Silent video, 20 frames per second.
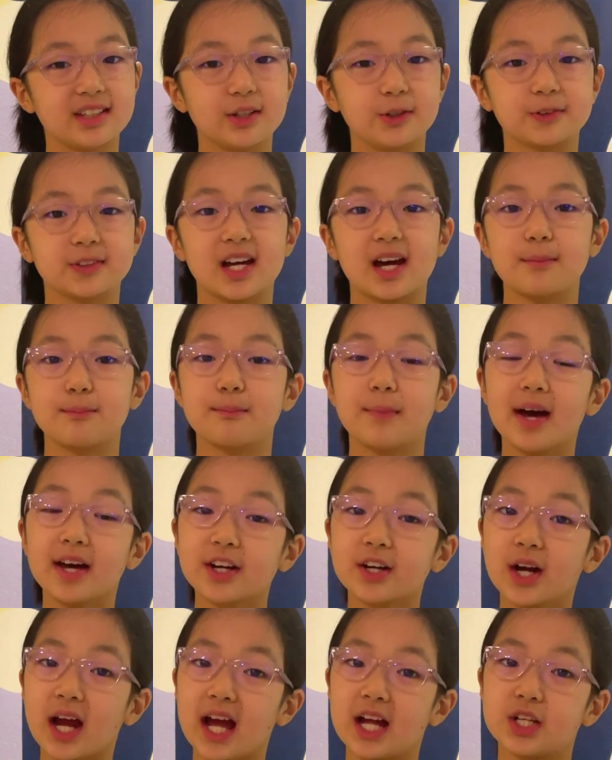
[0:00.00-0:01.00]
you'll get
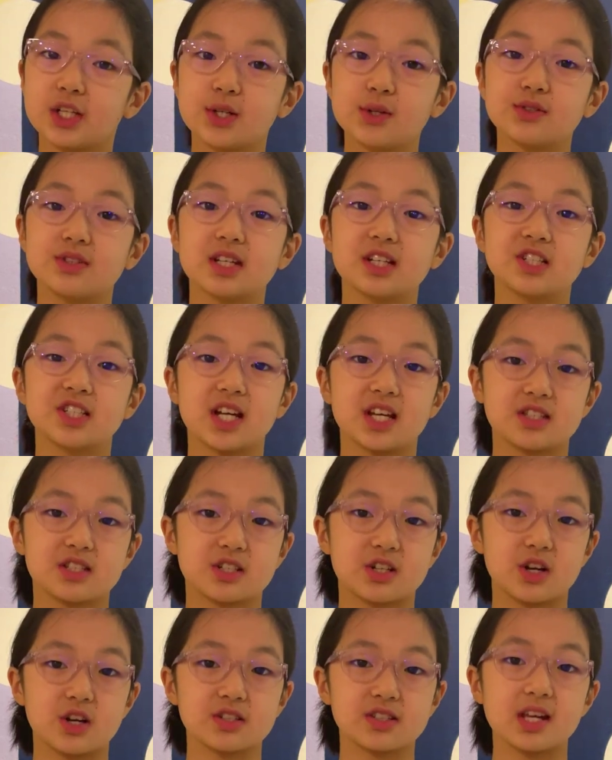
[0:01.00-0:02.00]
better at using
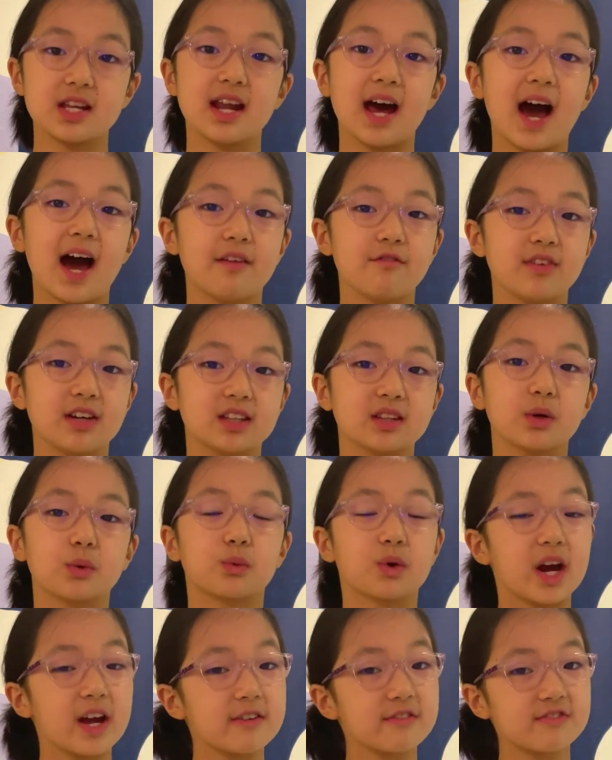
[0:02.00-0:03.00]
gestures and having the
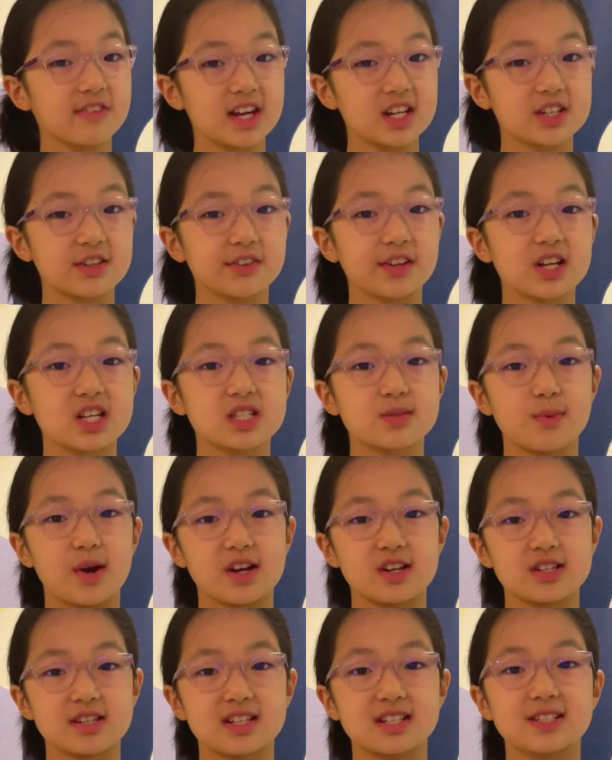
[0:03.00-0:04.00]
right facial
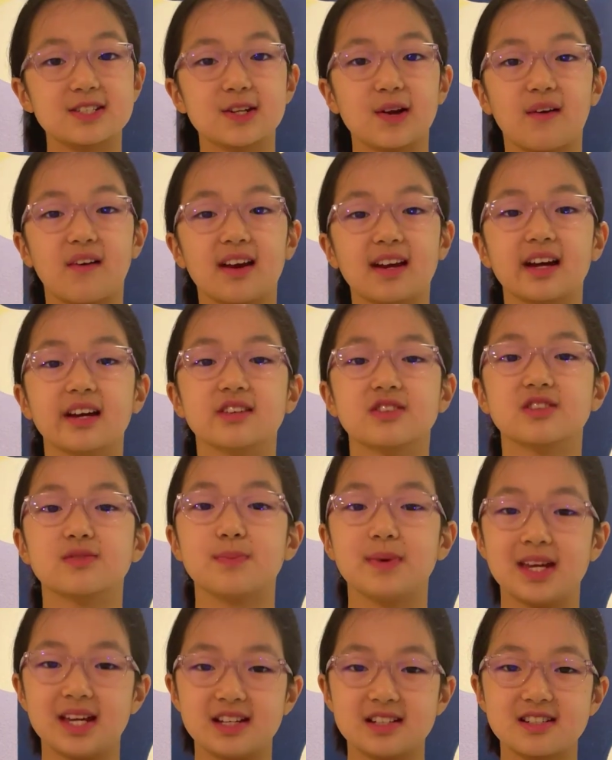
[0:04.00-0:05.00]
expression during a
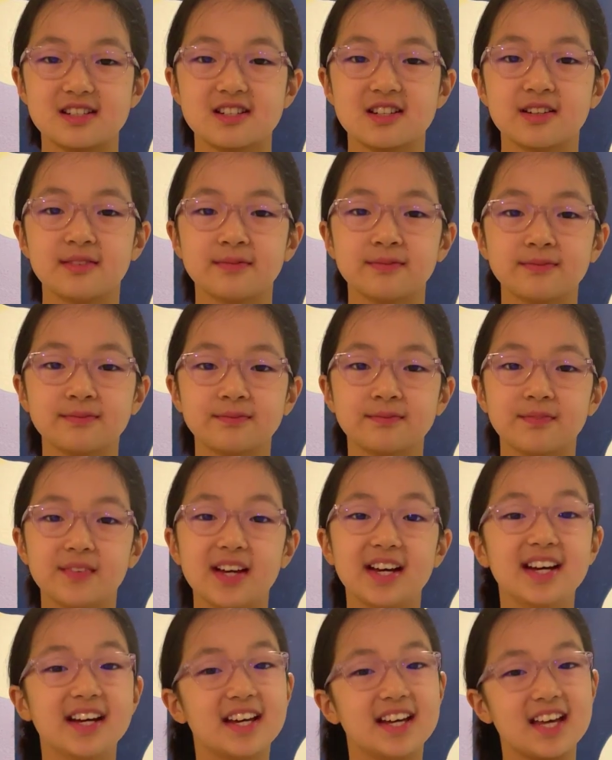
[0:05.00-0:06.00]
speech.
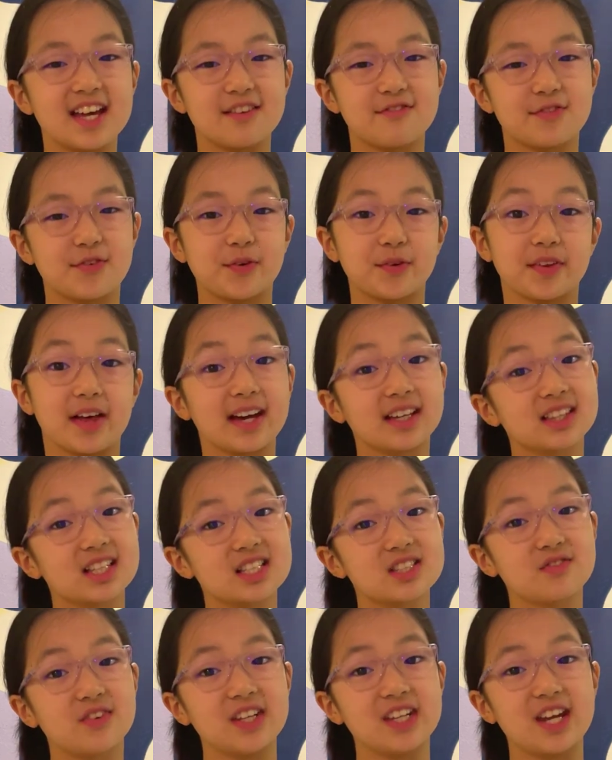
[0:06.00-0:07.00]
If you like
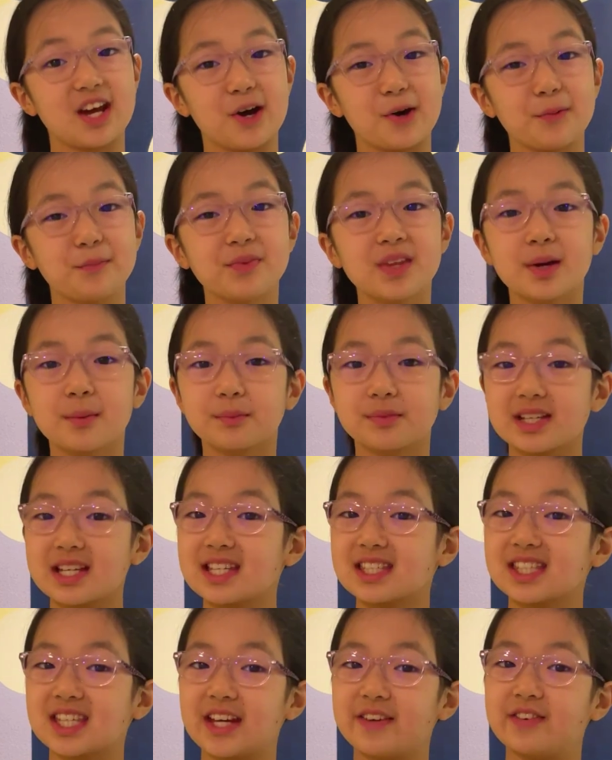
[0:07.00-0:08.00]
this video,
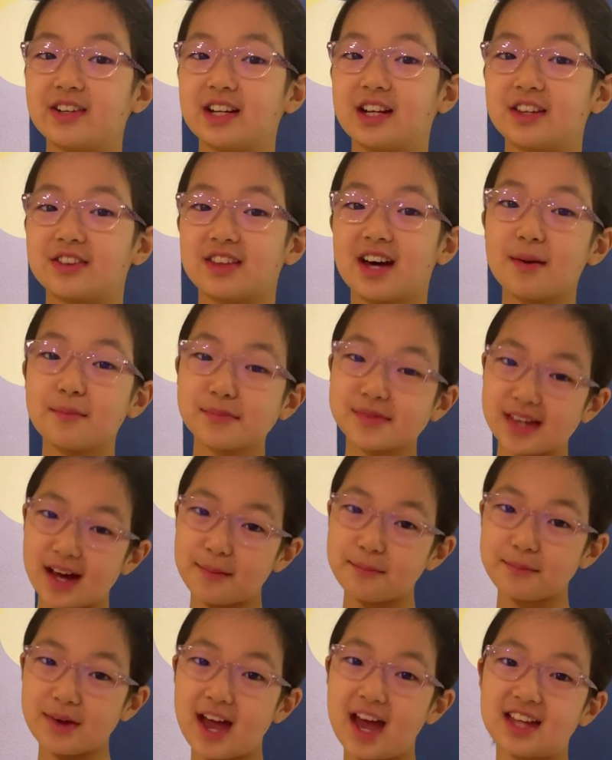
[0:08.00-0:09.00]
please give it a thumbs
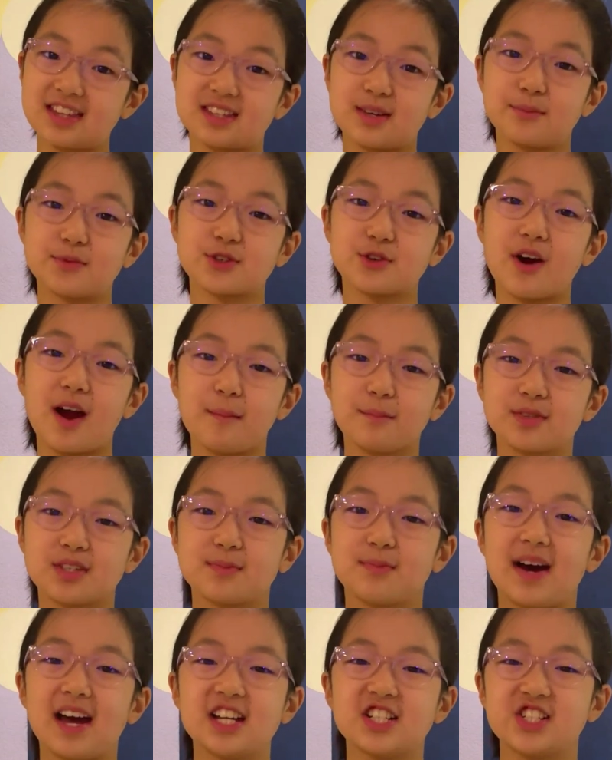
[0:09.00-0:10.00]
up and subscribe
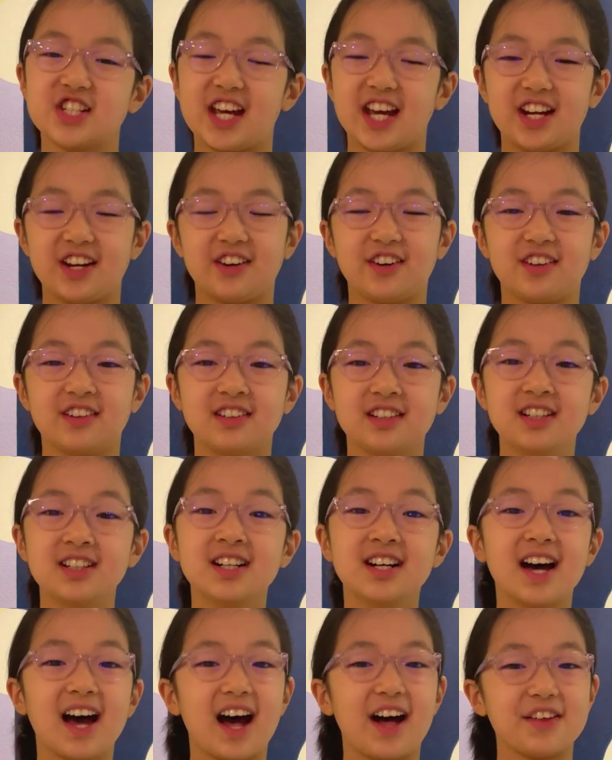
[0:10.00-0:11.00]
to my channel.
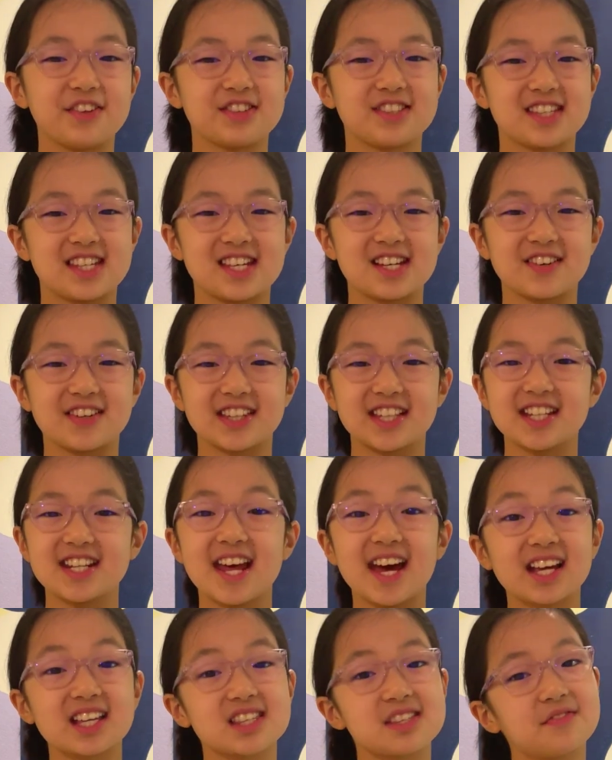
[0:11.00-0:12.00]
I'll see you in the
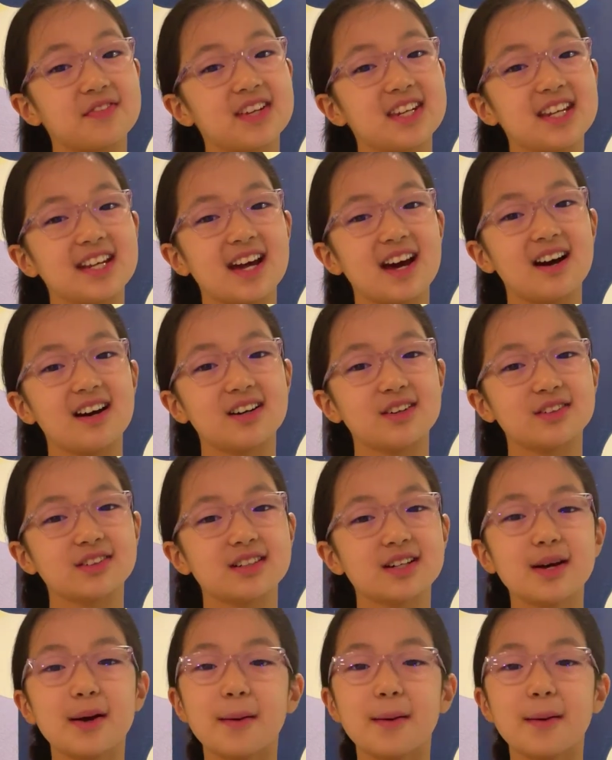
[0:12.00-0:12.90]
next video.